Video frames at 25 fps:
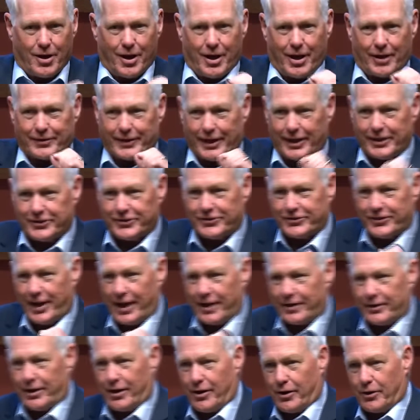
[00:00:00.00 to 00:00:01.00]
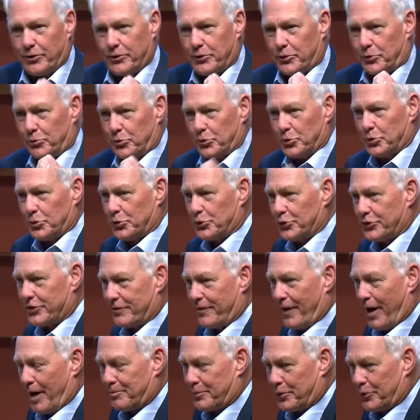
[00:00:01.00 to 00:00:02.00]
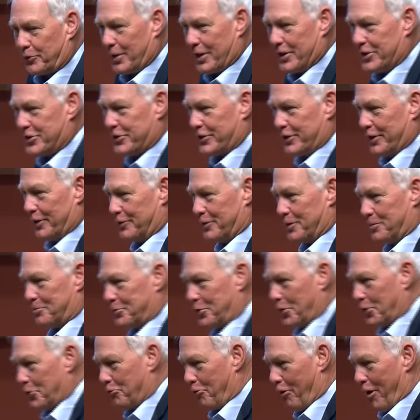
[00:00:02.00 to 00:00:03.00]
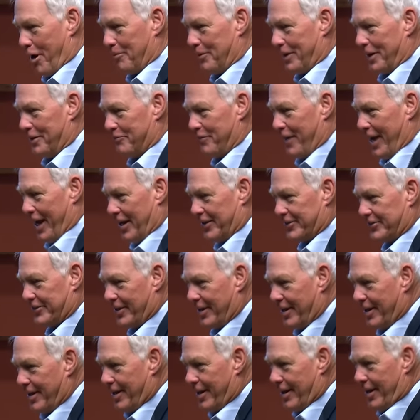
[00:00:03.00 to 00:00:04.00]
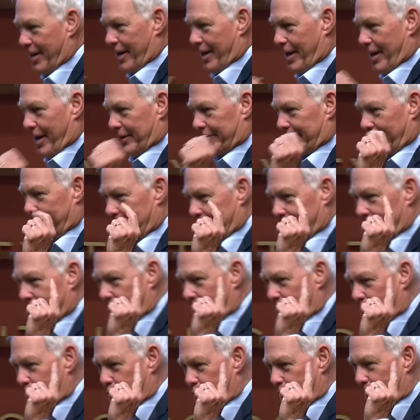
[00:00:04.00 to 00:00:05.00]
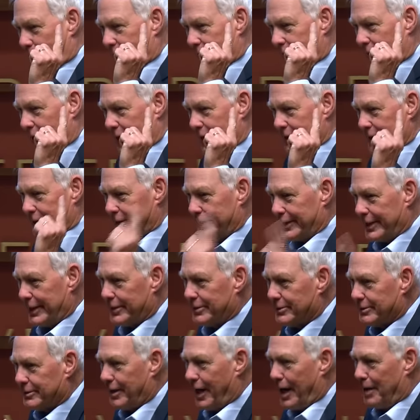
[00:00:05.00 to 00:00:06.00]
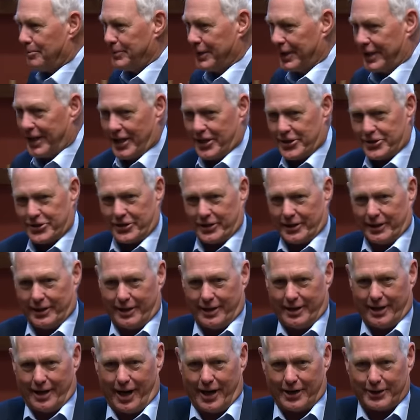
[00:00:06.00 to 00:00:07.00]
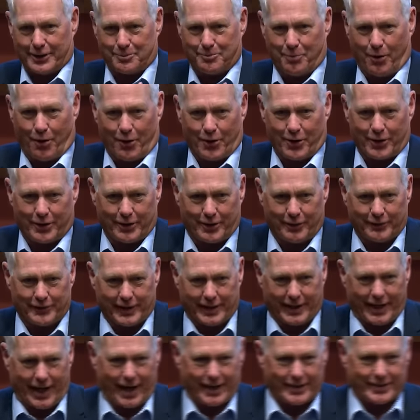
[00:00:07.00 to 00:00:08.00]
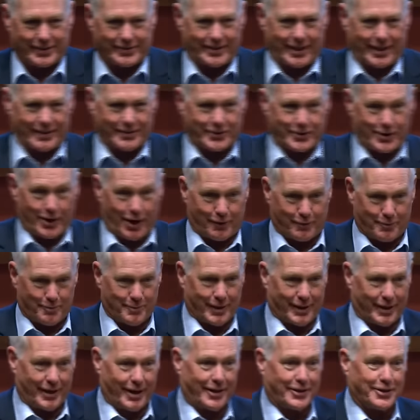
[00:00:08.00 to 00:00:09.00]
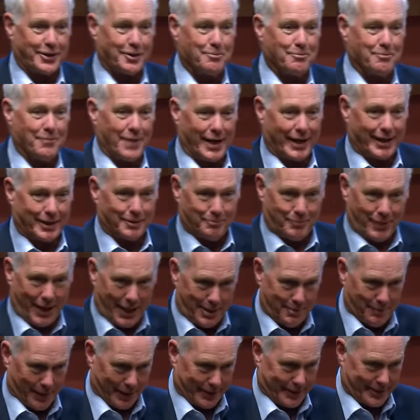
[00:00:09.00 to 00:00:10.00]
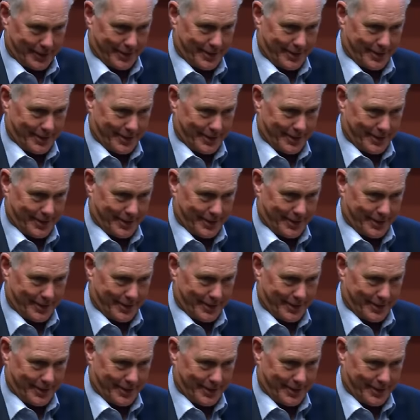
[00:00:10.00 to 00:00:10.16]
They set the rules of operation of the program in advance. They create a legal obligation on the part of the United States government to make a payment.